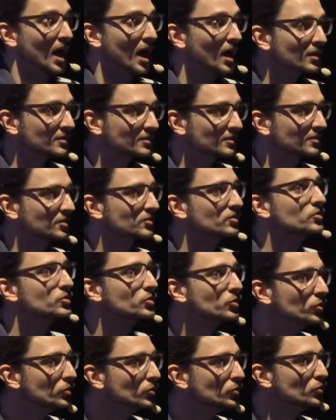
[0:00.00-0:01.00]
asked
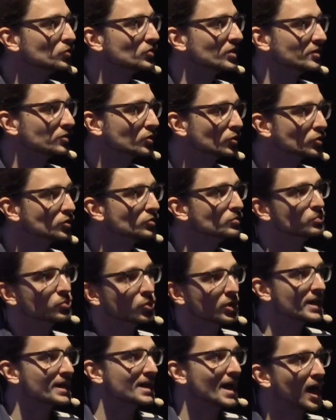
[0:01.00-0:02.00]
to use and couldn't
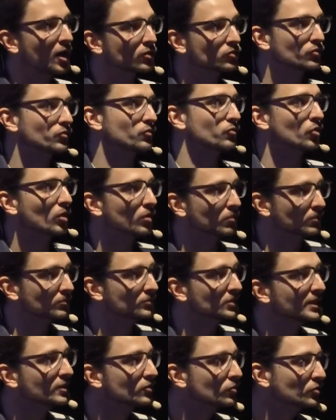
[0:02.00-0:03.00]
break out
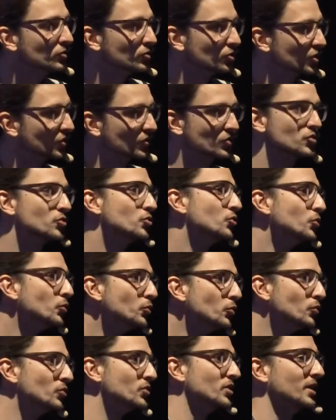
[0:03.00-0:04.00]
from. They couldn't just
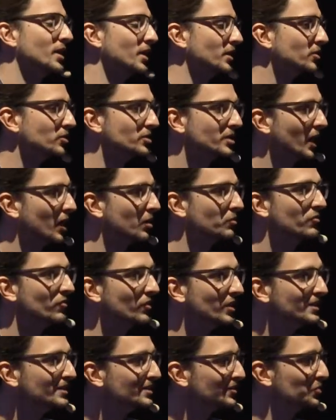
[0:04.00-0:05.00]
use another
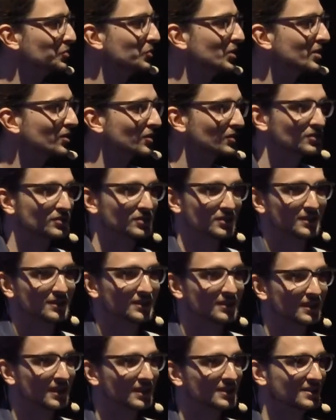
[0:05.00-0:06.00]
typeface because
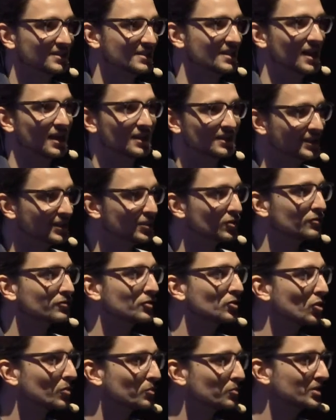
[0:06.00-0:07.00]
that's the idea of
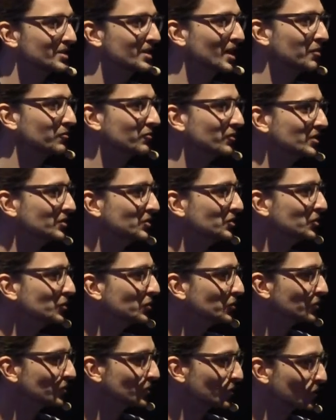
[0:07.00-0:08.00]
a corporate typeface. You
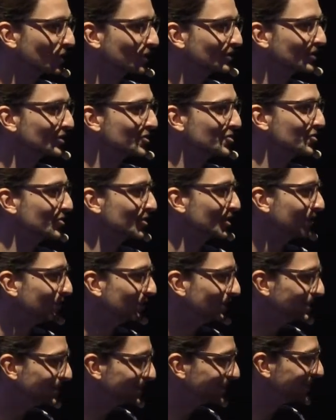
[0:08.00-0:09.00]
use the one that you're
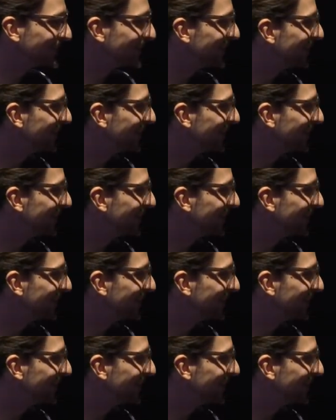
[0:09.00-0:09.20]
given.